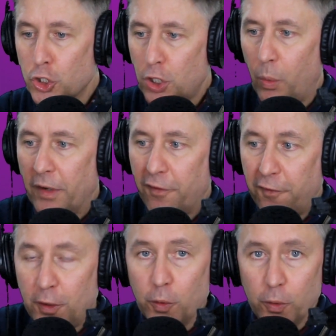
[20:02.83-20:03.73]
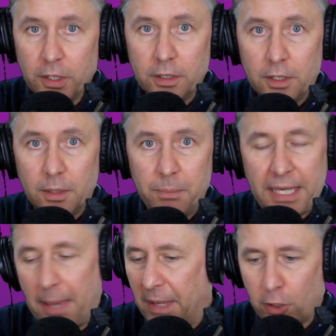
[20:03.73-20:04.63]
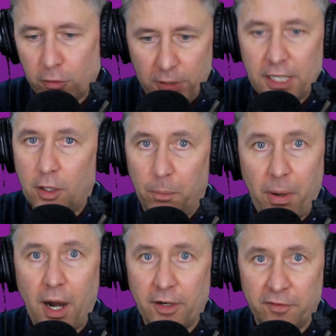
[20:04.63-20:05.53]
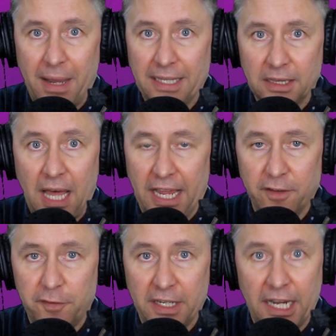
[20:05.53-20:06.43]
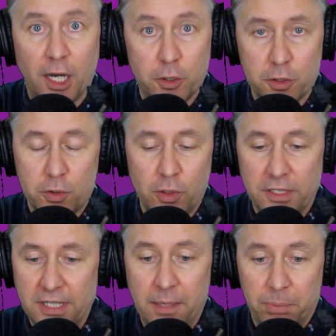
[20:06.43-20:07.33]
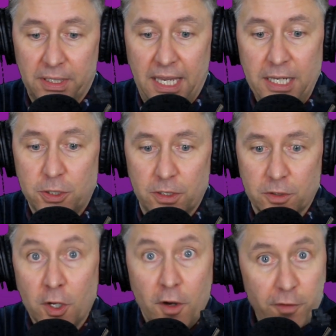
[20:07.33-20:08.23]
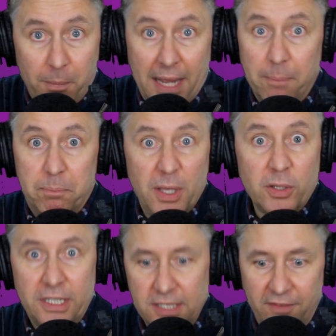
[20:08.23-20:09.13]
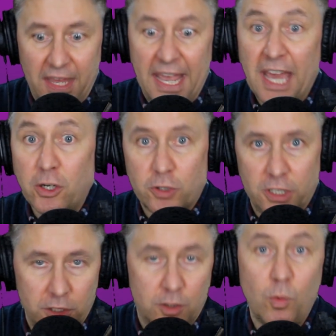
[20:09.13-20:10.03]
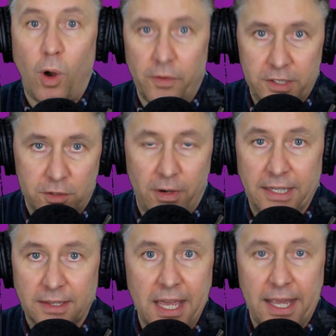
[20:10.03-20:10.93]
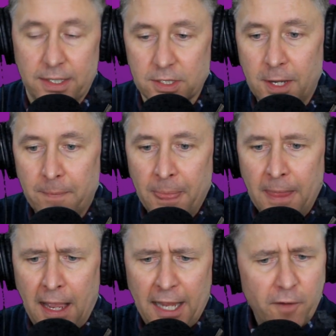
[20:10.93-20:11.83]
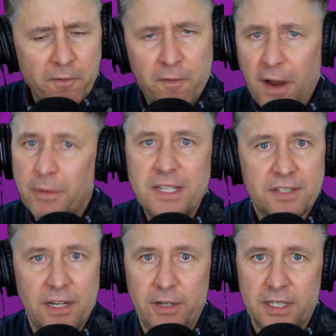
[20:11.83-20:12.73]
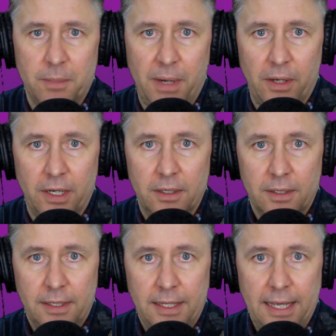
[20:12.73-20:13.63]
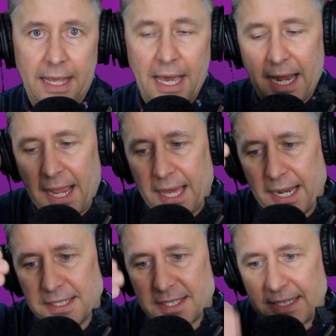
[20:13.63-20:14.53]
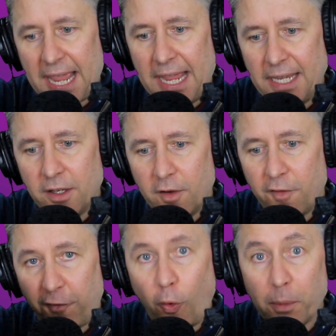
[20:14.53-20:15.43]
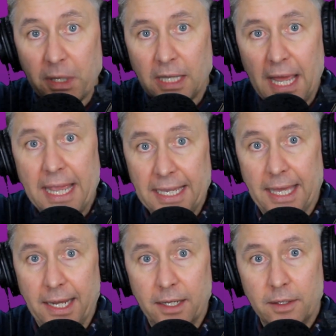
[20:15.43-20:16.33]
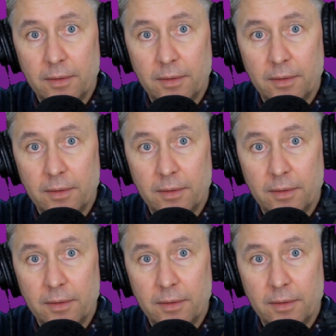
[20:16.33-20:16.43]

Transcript: So when food, became a critical part of my life and I understood its implications for my ability to have the energy to do all these great things, I got very serious about it. And I, and I stayed formulaic in it.